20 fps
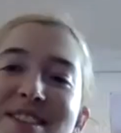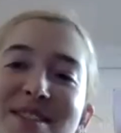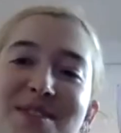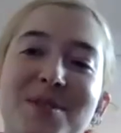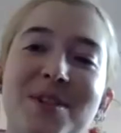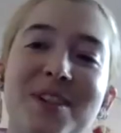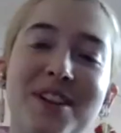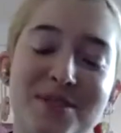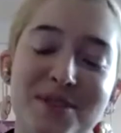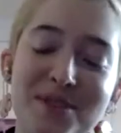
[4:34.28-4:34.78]

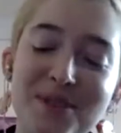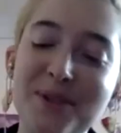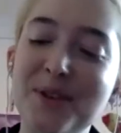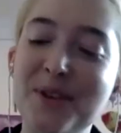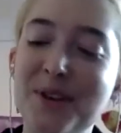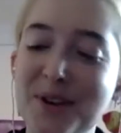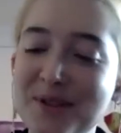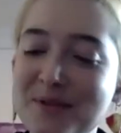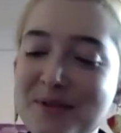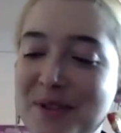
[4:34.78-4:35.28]
we'll have to look
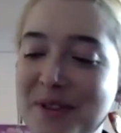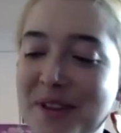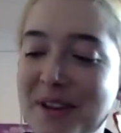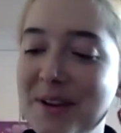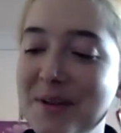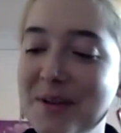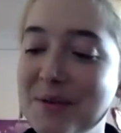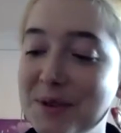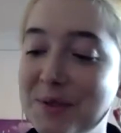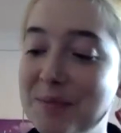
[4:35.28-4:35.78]
out for that.
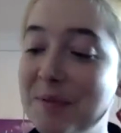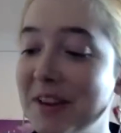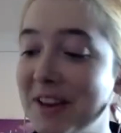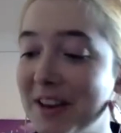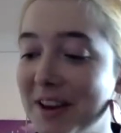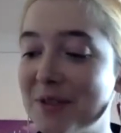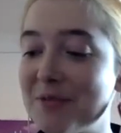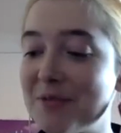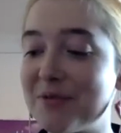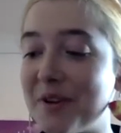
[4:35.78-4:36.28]

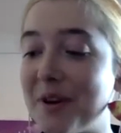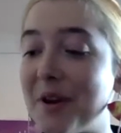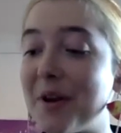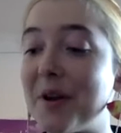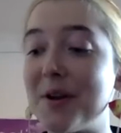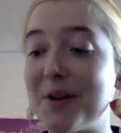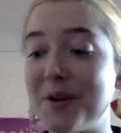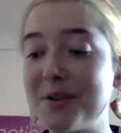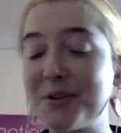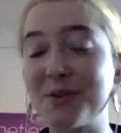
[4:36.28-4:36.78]
Speaking of,
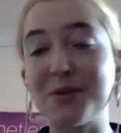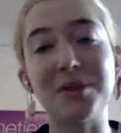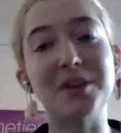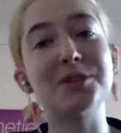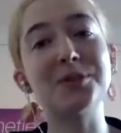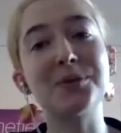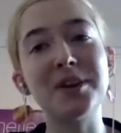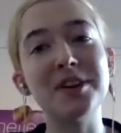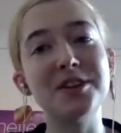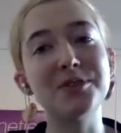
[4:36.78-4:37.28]
so
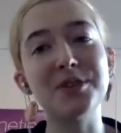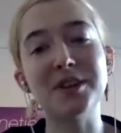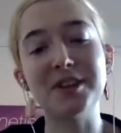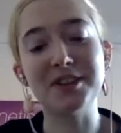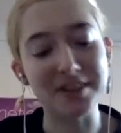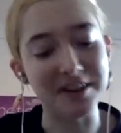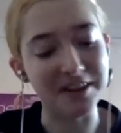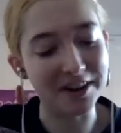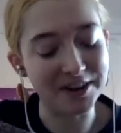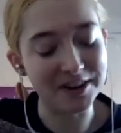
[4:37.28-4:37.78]
that's quite
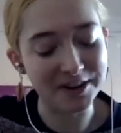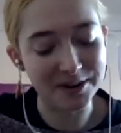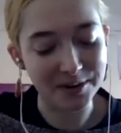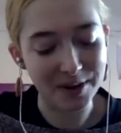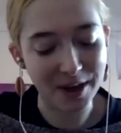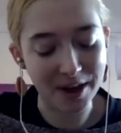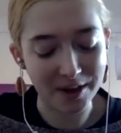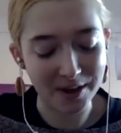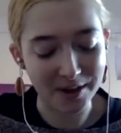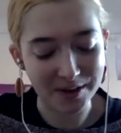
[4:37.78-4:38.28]
interesting. I didn't
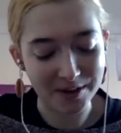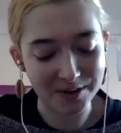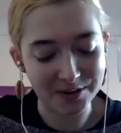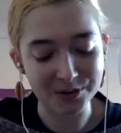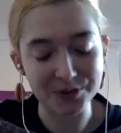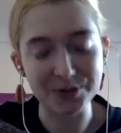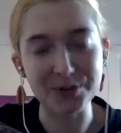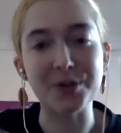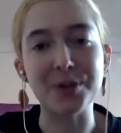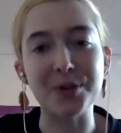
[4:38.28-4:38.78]

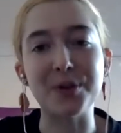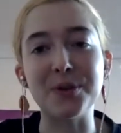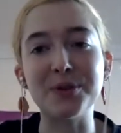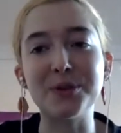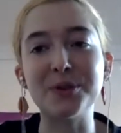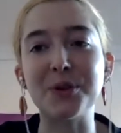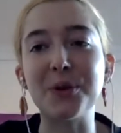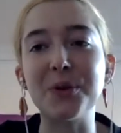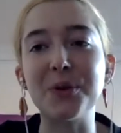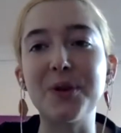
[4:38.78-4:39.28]
just the
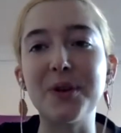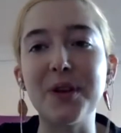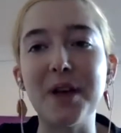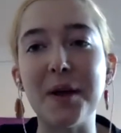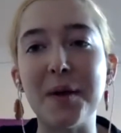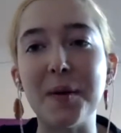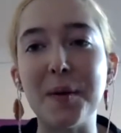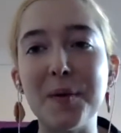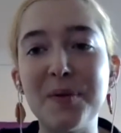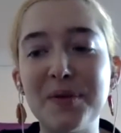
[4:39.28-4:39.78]
song
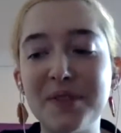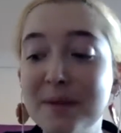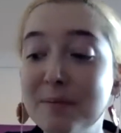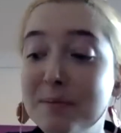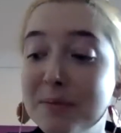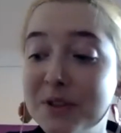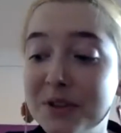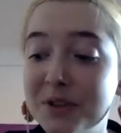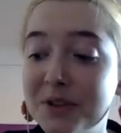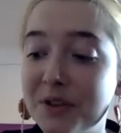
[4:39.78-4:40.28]

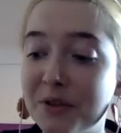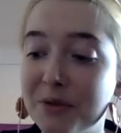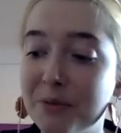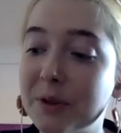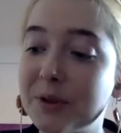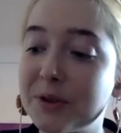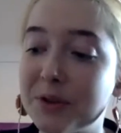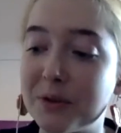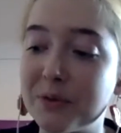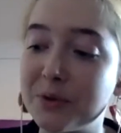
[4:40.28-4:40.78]
themes and stuff,
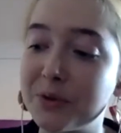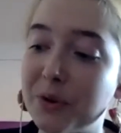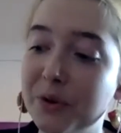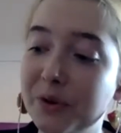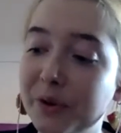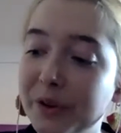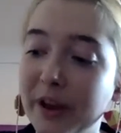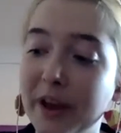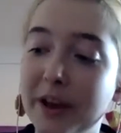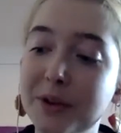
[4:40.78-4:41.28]
because I was
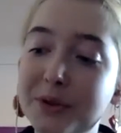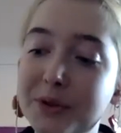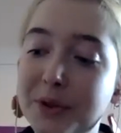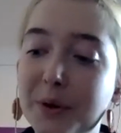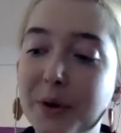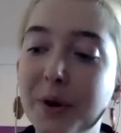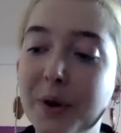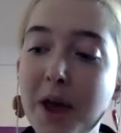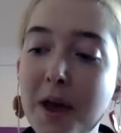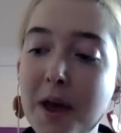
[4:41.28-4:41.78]
going to ask
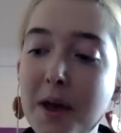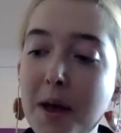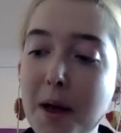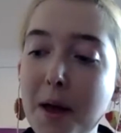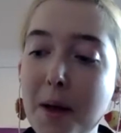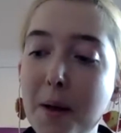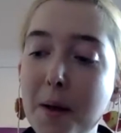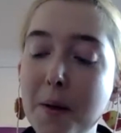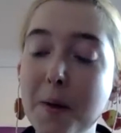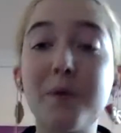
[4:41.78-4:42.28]
you.
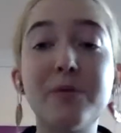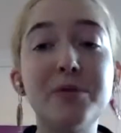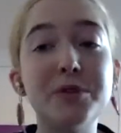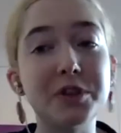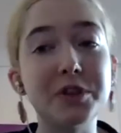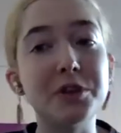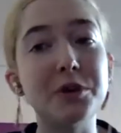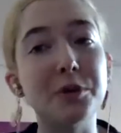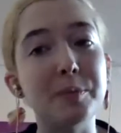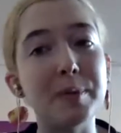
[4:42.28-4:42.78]

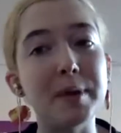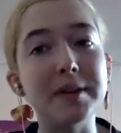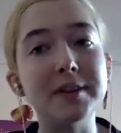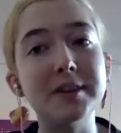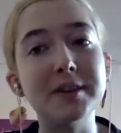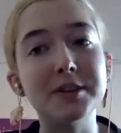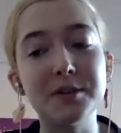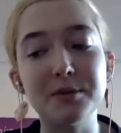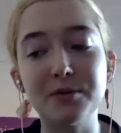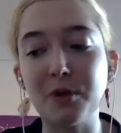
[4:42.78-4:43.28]
Obviously, your
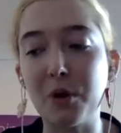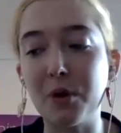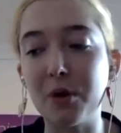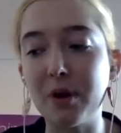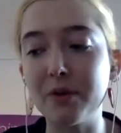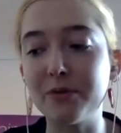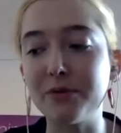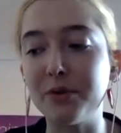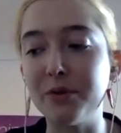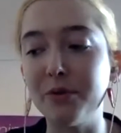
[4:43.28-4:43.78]
paintings have got
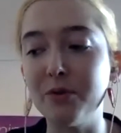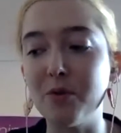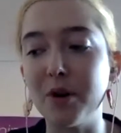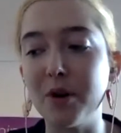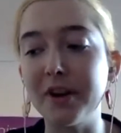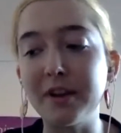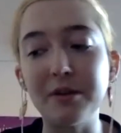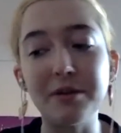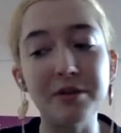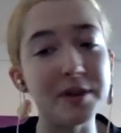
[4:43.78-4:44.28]
a few
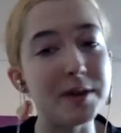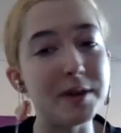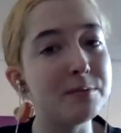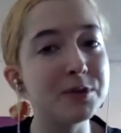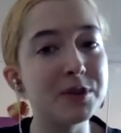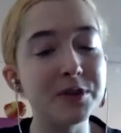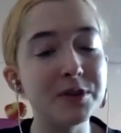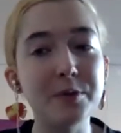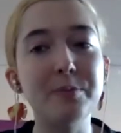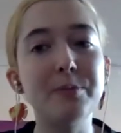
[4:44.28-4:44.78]
running
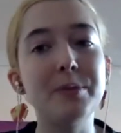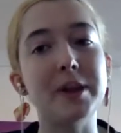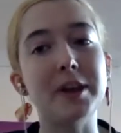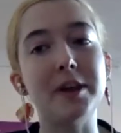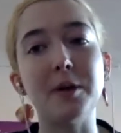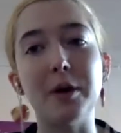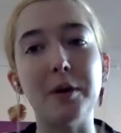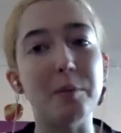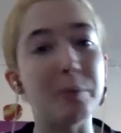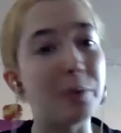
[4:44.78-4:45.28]
themes in them,
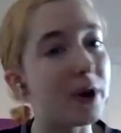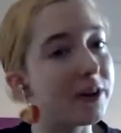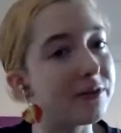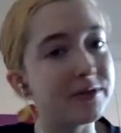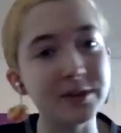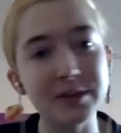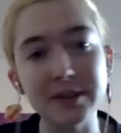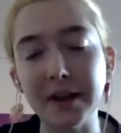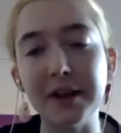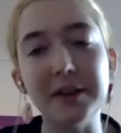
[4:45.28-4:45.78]
like
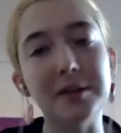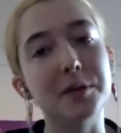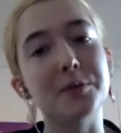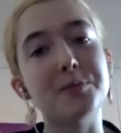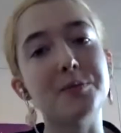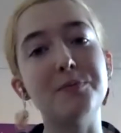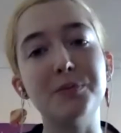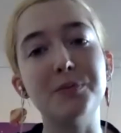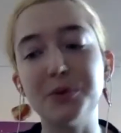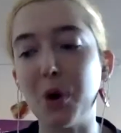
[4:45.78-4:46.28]
breakfast
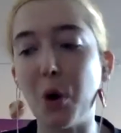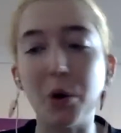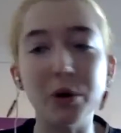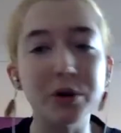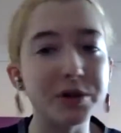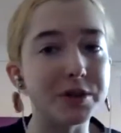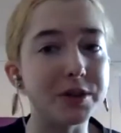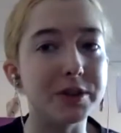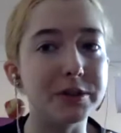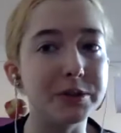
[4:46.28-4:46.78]
items,
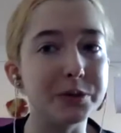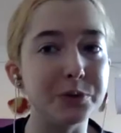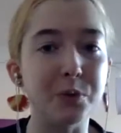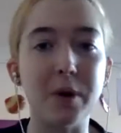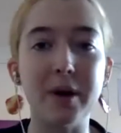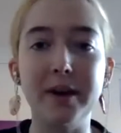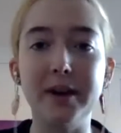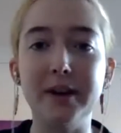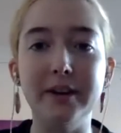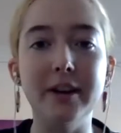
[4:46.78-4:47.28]
horses,
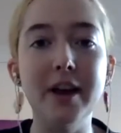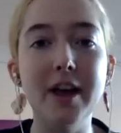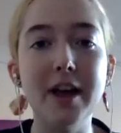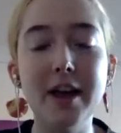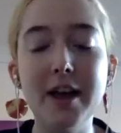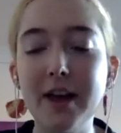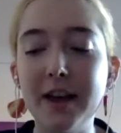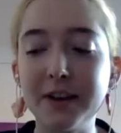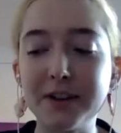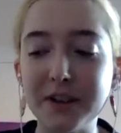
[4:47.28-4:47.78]
wine,
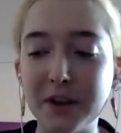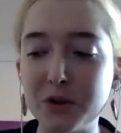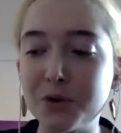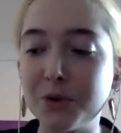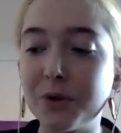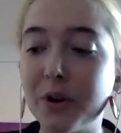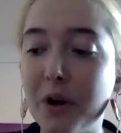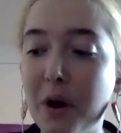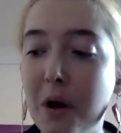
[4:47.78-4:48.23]
etc.